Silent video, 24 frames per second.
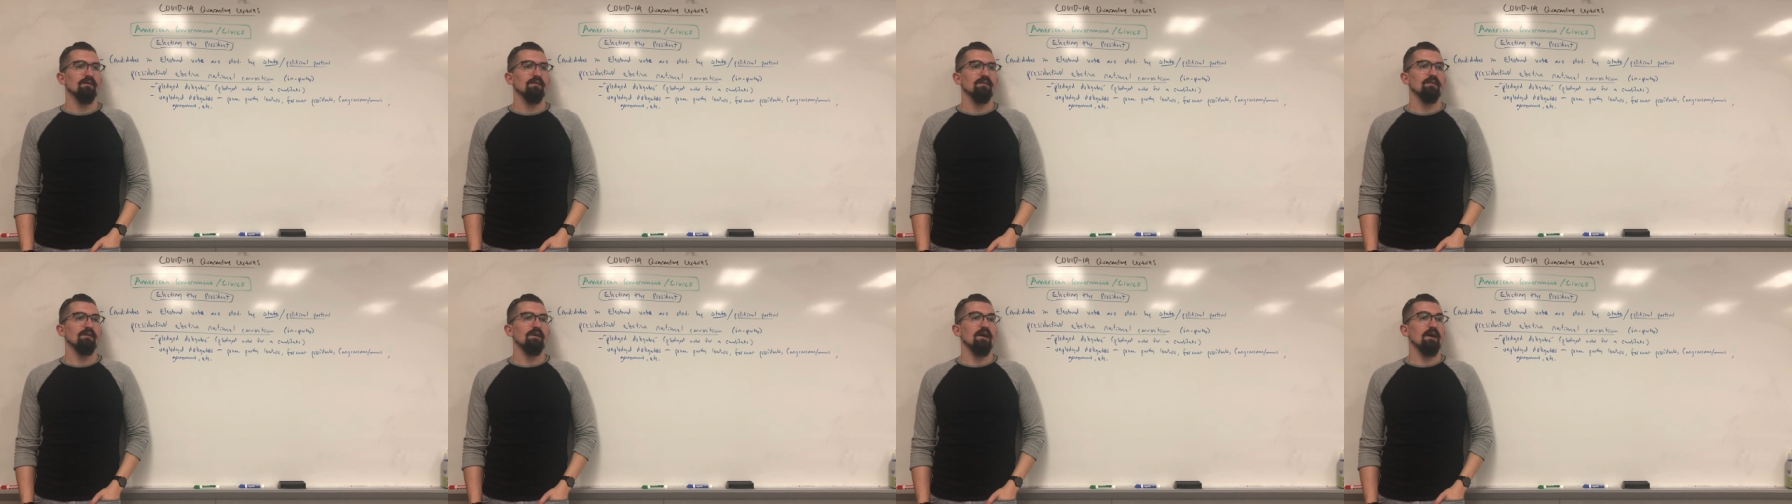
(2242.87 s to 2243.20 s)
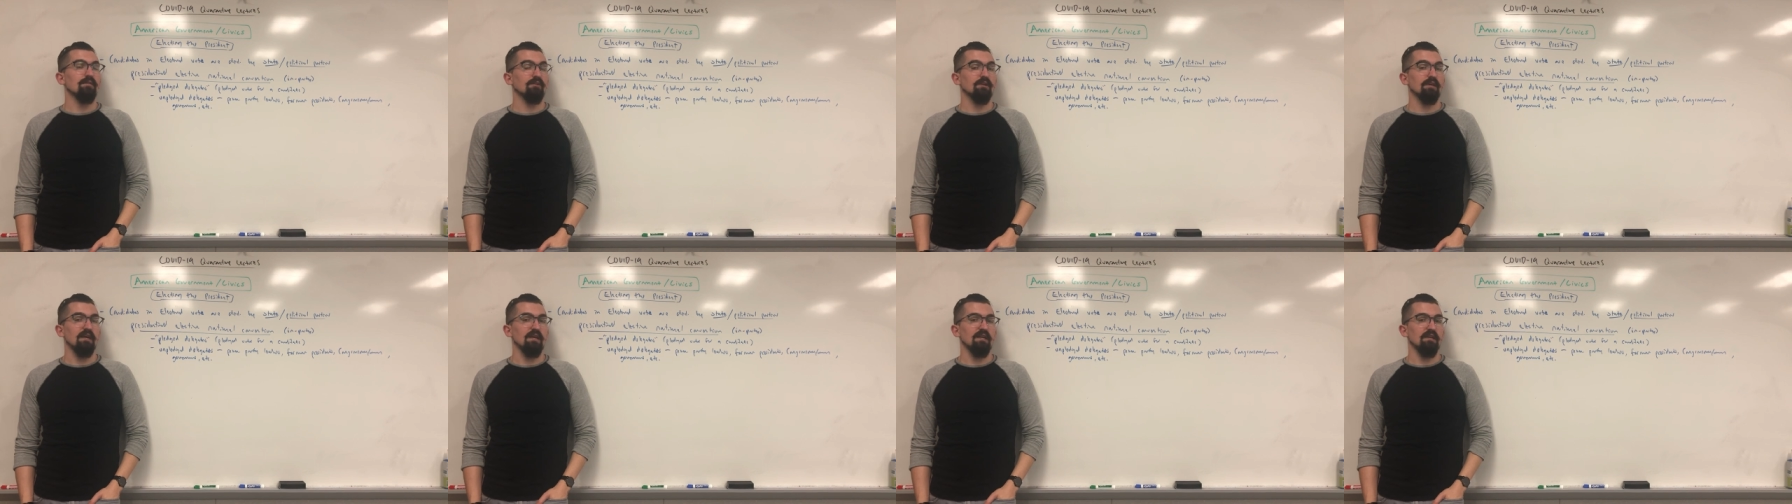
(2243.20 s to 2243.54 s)
the
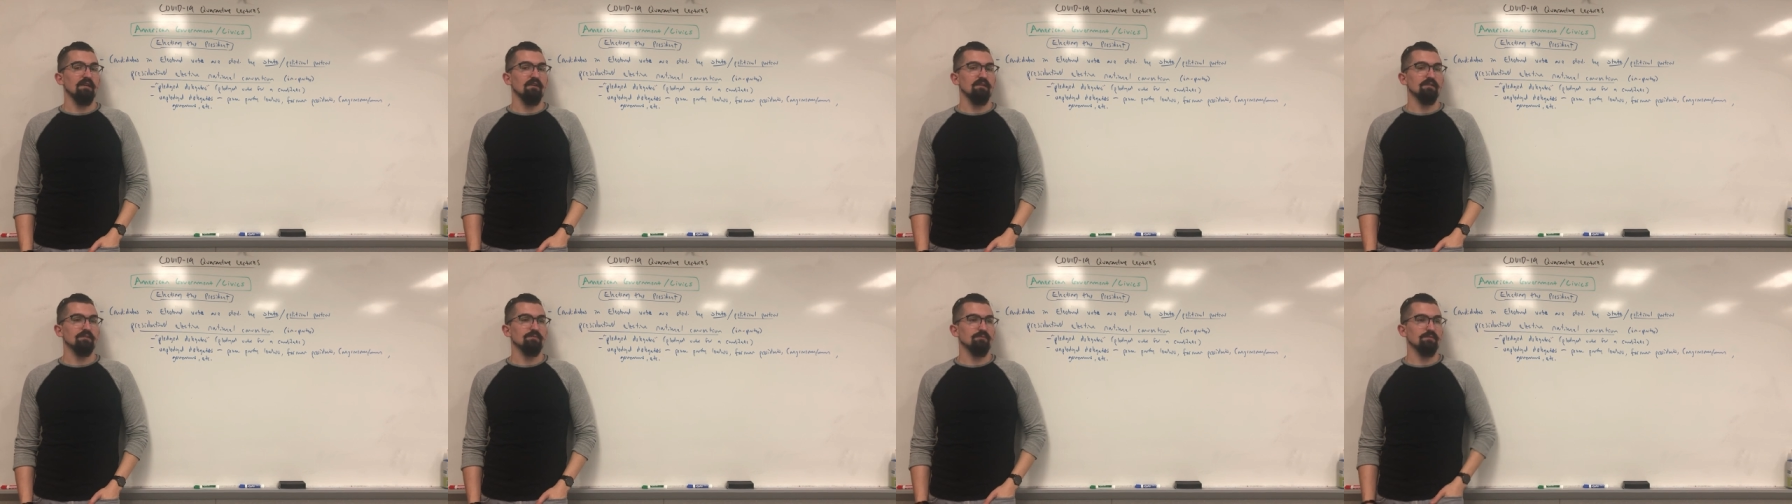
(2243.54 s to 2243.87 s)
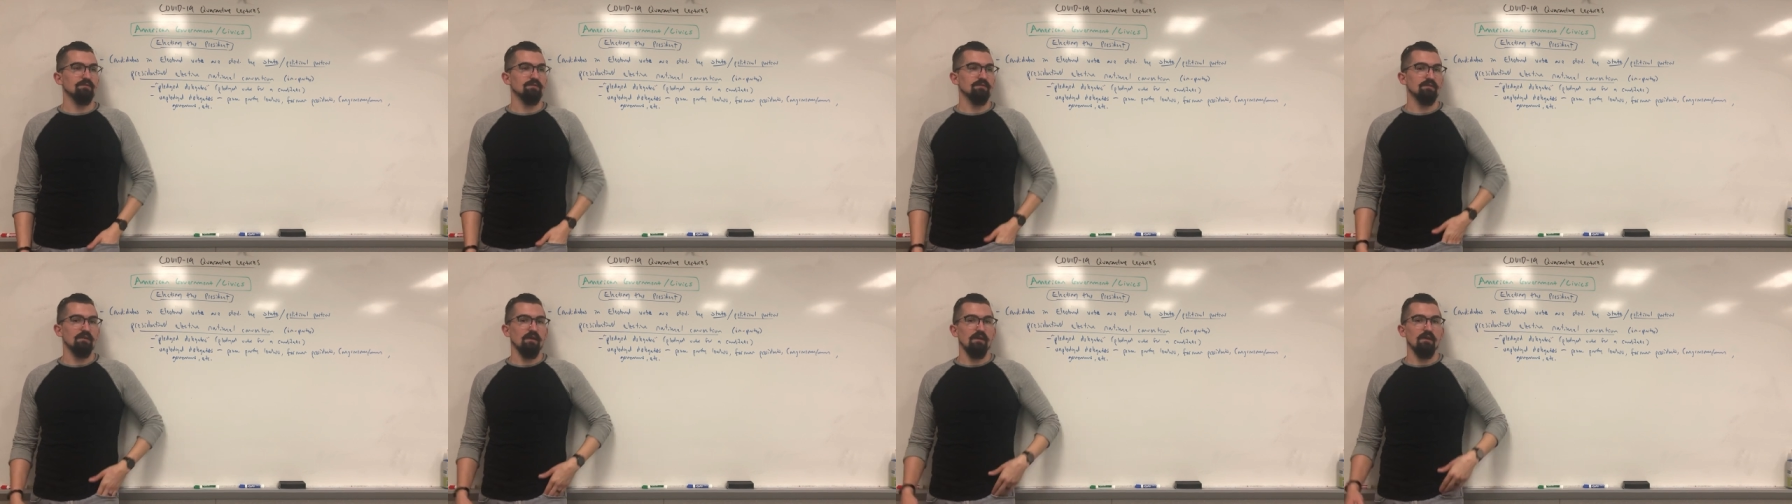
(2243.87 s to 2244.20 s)
other candidates will
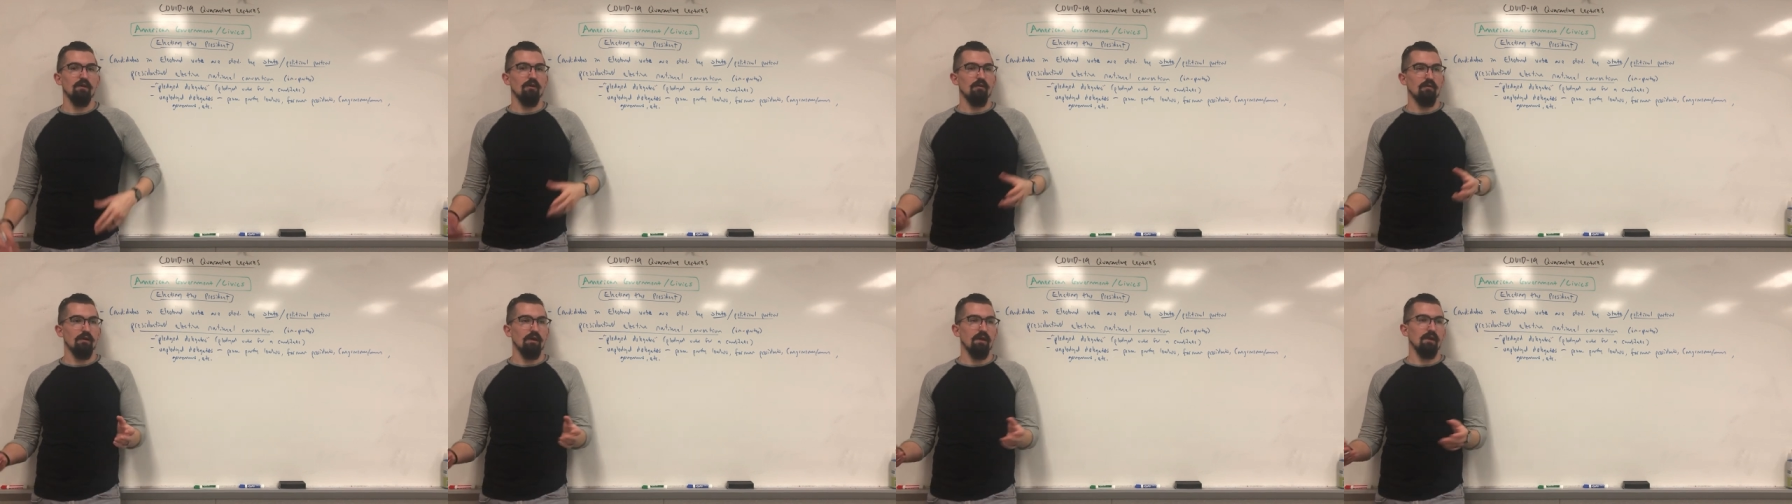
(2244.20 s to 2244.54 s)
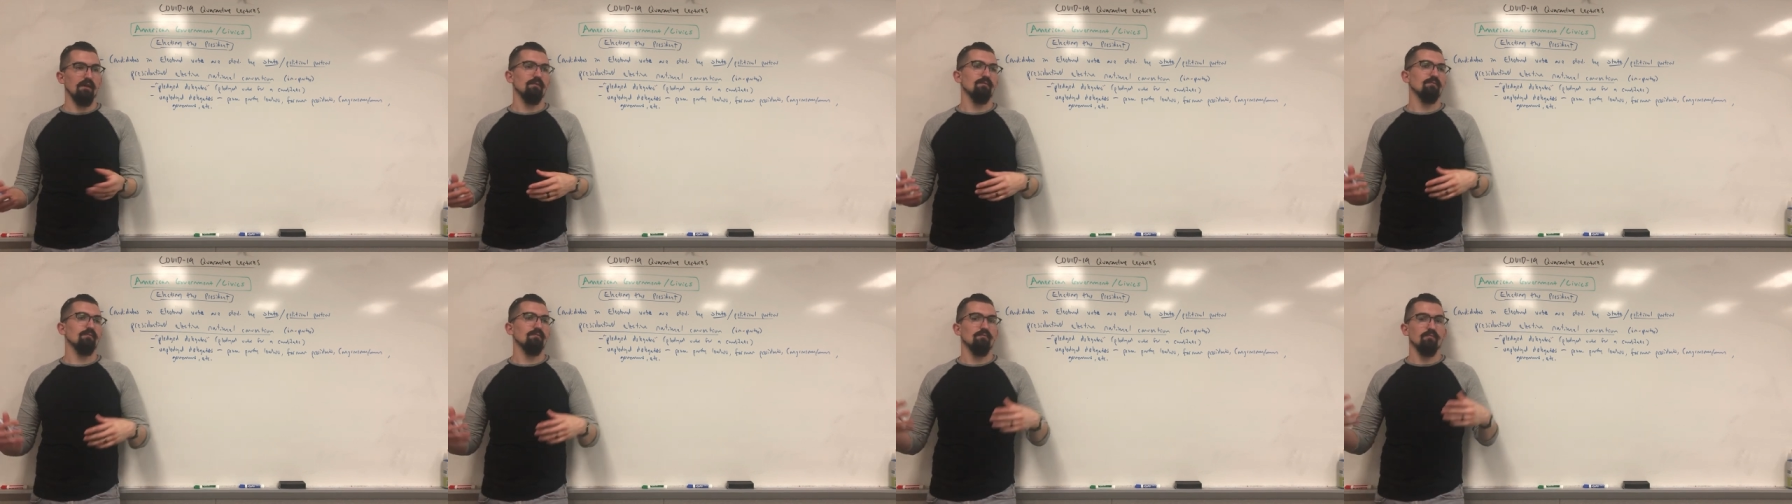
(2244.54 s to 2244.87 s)
say, all
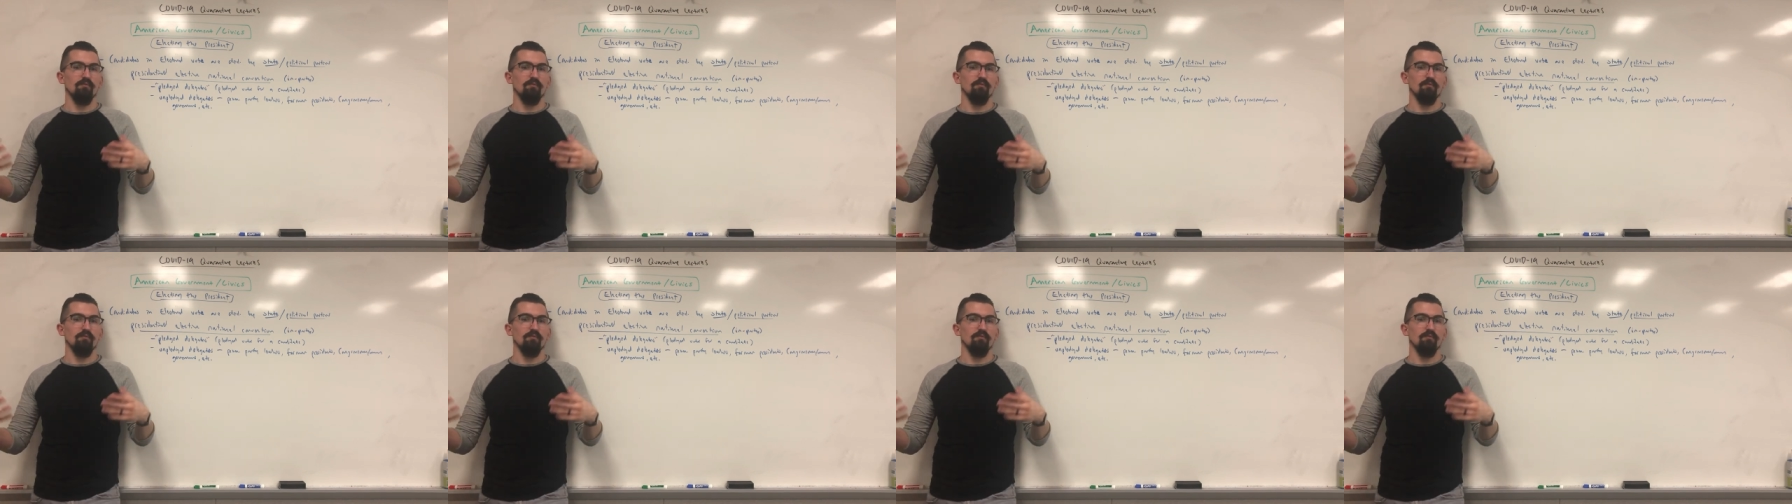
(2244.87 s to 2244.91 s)
right,